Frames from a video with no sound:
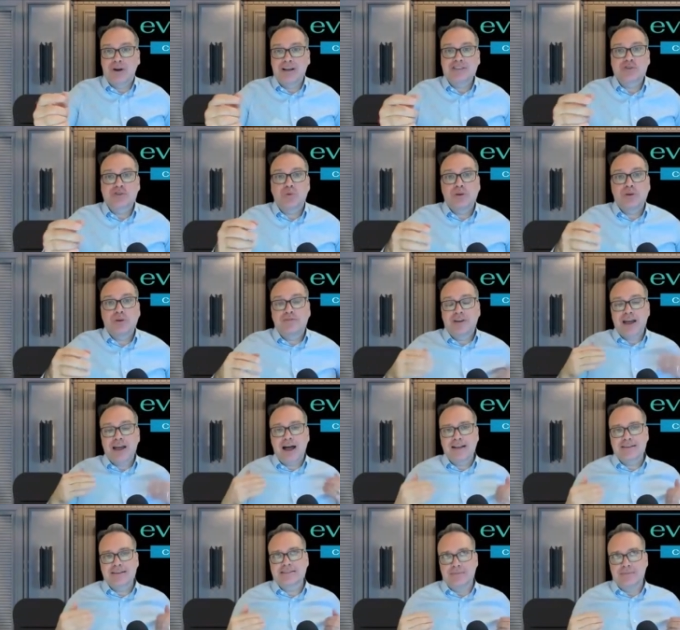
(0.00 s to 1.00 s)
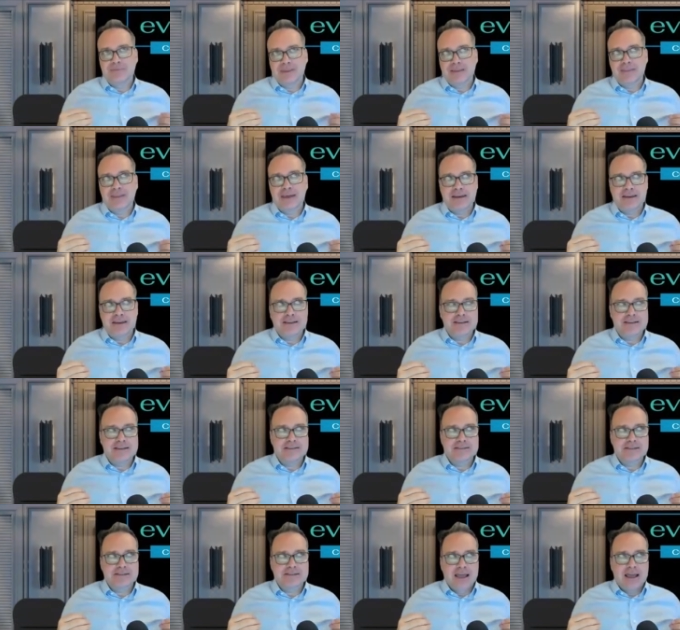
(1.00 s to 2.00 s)
right? So we've got something that
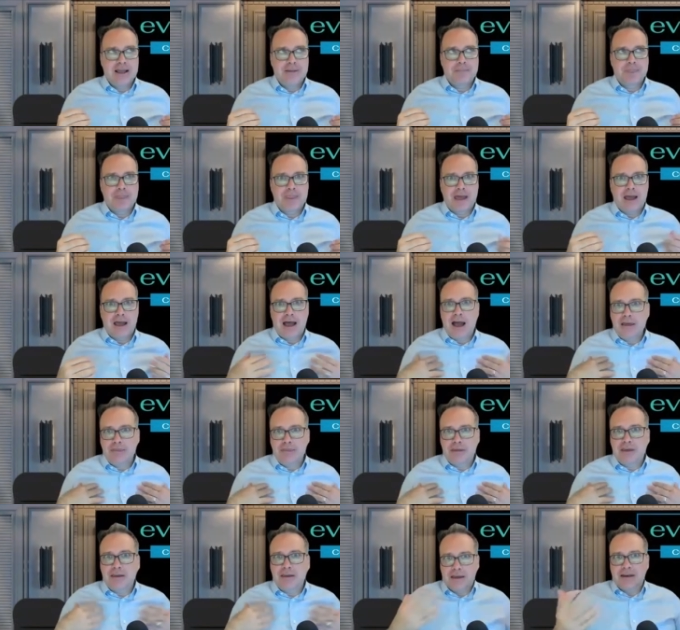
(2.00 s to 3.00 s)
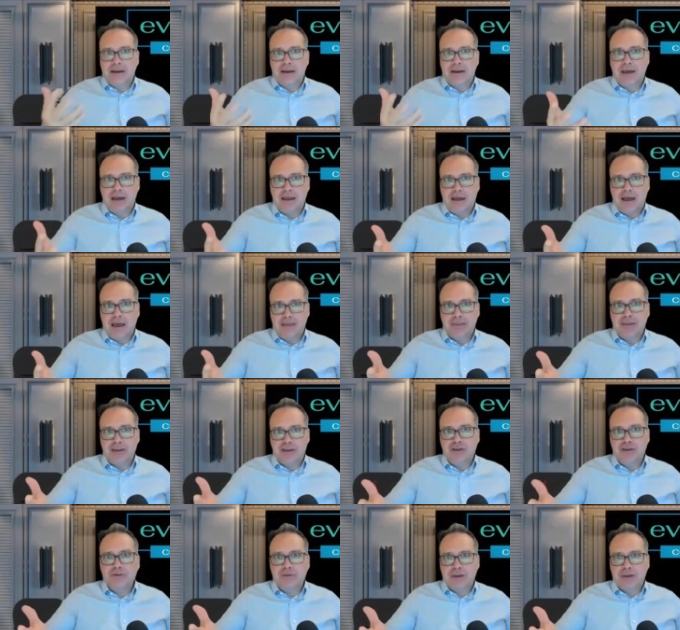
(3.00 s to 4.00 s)
is, I think, and I
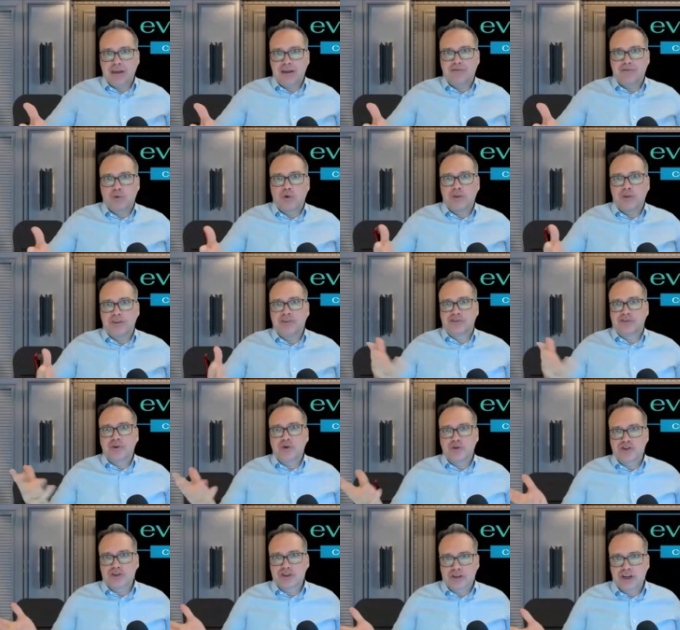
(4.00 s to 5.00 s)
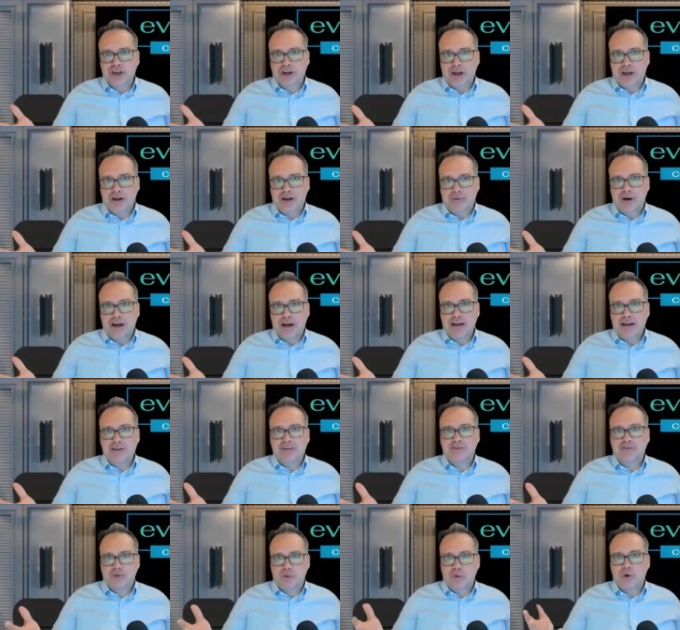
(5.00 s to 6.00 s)
think you think, for the social good, right?
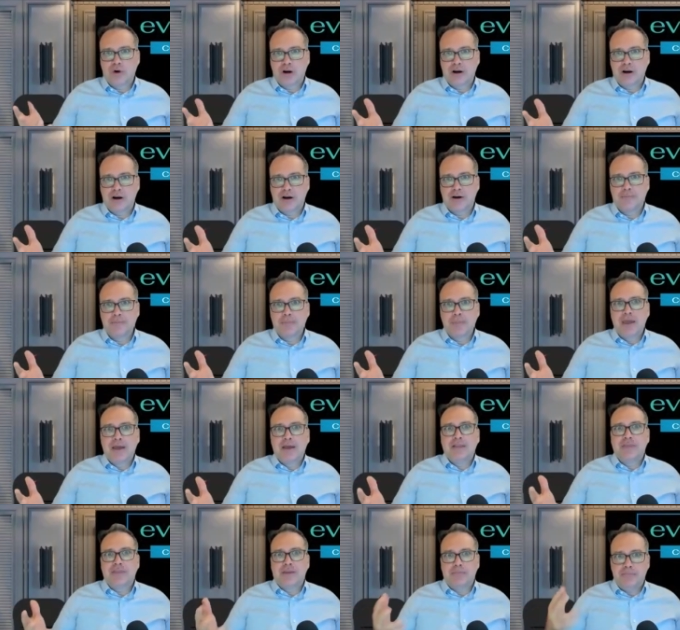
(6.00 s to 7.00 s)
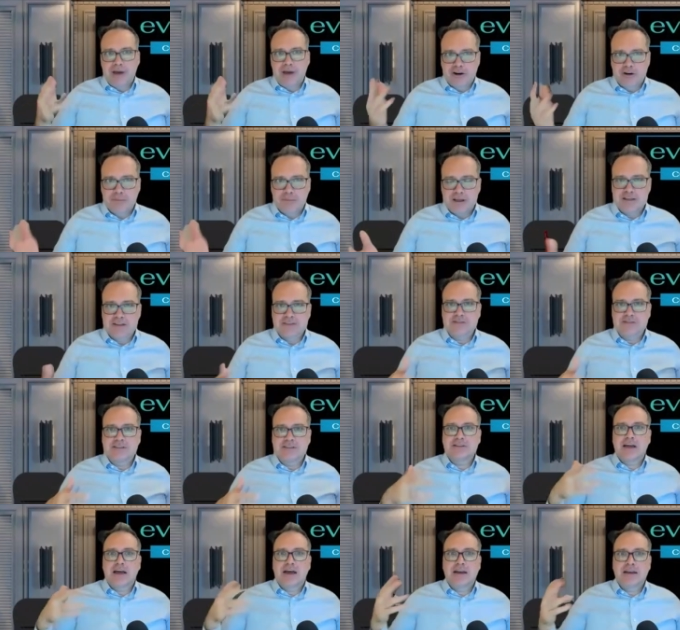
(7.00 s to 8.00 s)
It's for the betterment of
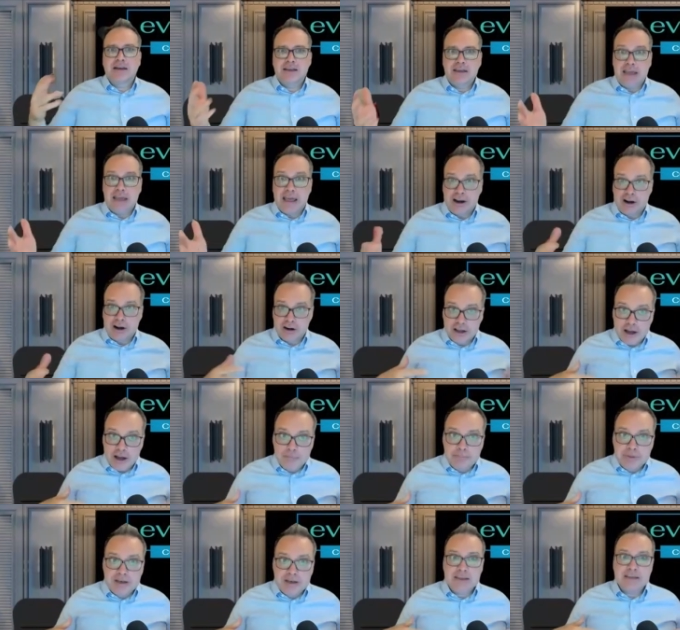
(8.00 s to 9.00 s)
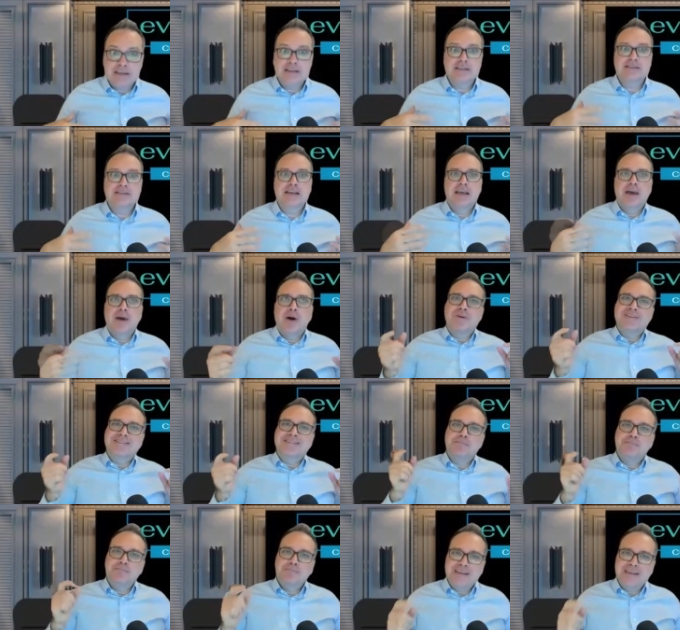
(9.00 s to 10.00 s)
society and our companies. But
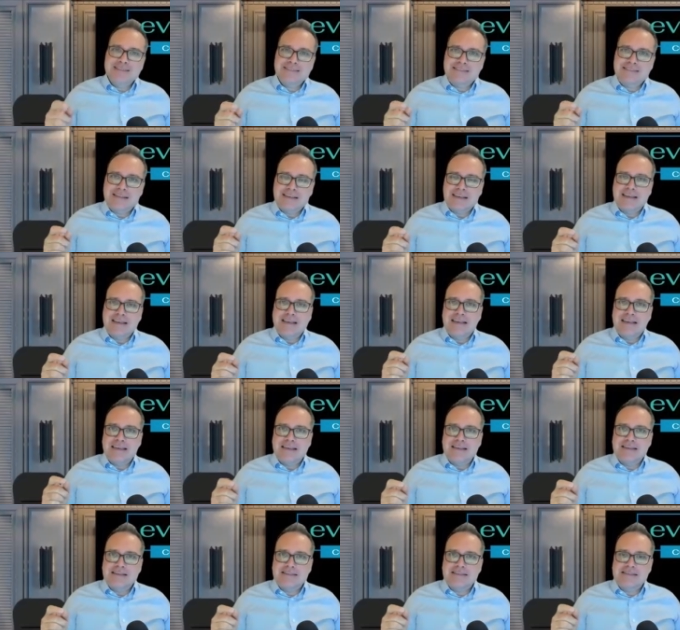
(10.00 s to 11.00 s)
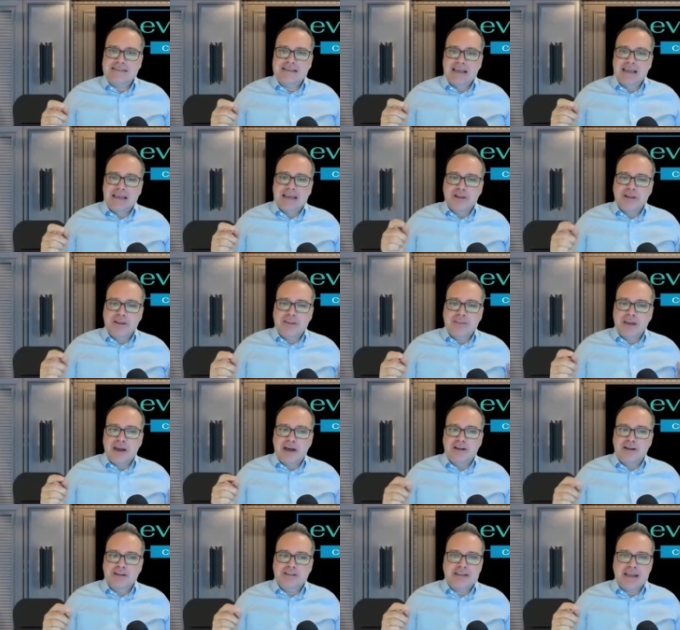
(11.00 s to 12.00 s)
what's missing is really the
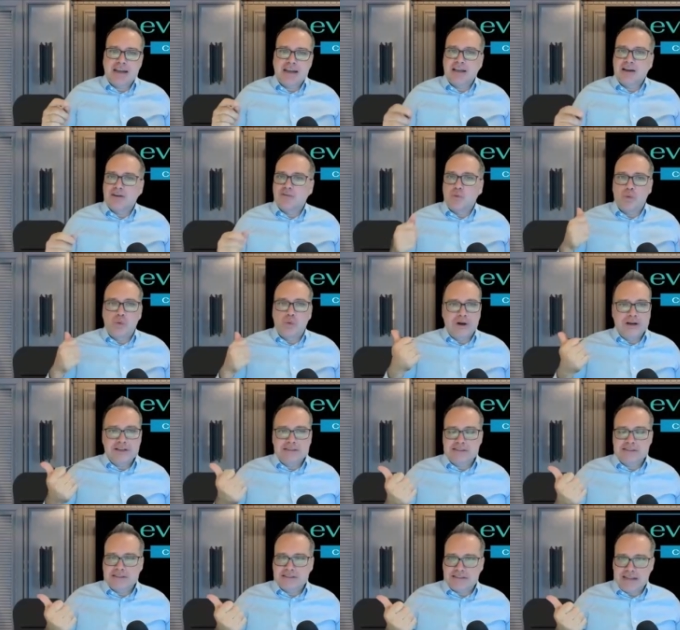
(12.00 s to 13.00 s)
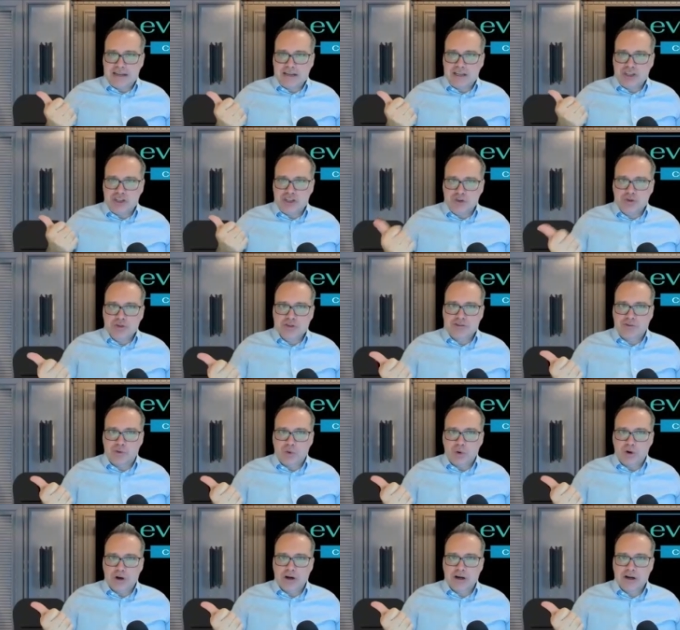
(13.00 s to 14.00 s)
understanding of what is this data used
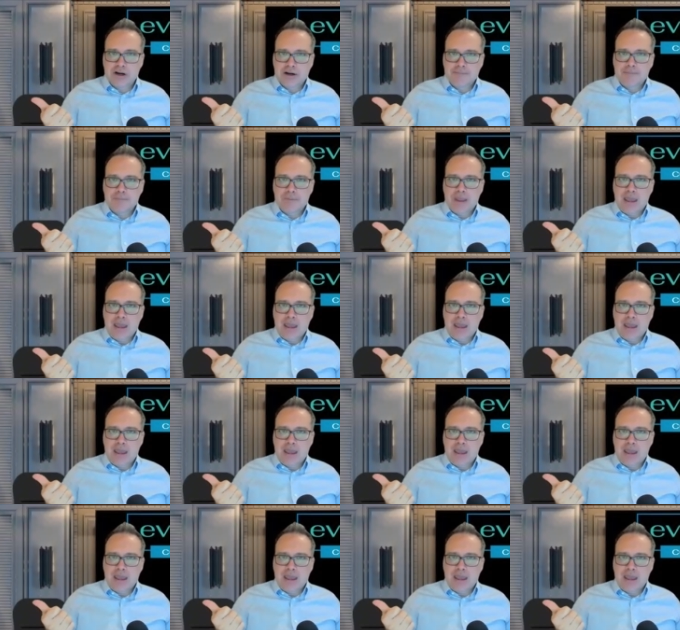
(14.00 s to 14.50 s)
for